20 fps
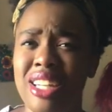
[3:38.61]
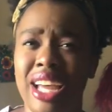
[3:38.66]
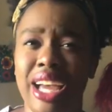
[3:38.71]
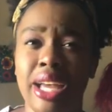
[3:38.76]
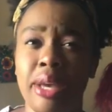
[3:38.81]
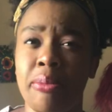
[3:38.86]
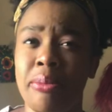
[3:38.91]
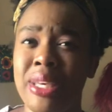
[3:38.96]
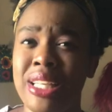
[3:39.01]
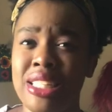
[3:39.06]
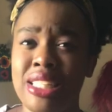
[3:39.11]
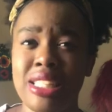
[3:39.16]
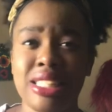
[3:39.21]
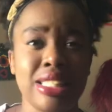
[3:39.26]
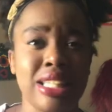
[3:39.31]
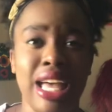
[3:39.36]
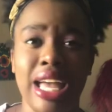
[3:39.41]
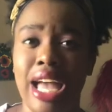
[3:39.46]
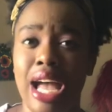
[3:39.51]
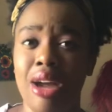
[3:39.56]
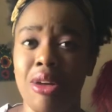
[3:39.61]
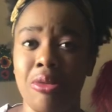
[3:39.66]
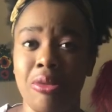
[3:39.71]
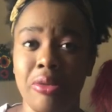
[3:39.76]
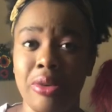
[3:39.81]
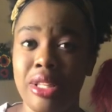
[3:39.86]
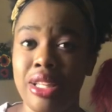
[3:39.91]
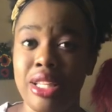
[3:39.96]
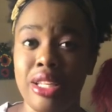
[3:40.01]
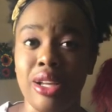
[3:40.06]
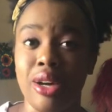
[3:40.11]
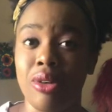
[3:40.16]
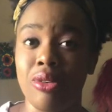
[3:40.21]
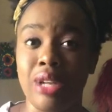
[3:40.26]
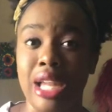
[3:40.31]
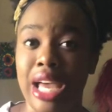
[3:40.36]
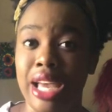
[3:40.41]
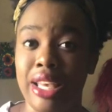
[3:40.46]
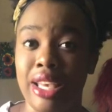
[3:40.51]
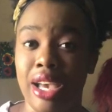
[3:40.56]
Like, bitches, like, I really
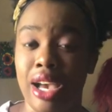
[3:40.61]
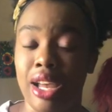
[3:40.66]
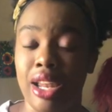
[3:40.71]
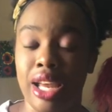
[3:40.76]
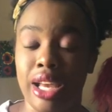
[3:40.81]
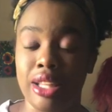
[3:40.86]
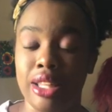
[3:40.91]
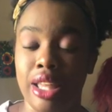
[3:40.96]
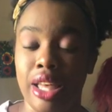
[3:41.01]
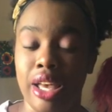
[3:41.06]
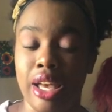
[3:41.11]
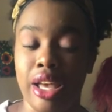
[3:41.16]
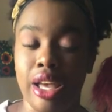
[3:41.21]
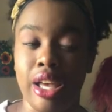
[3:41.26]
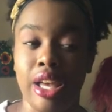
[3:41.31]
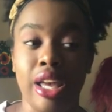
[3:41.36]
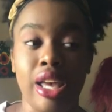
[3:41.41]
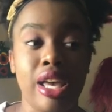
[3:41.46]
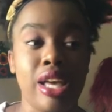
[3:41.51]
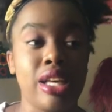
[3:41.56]
don't like y'all like that.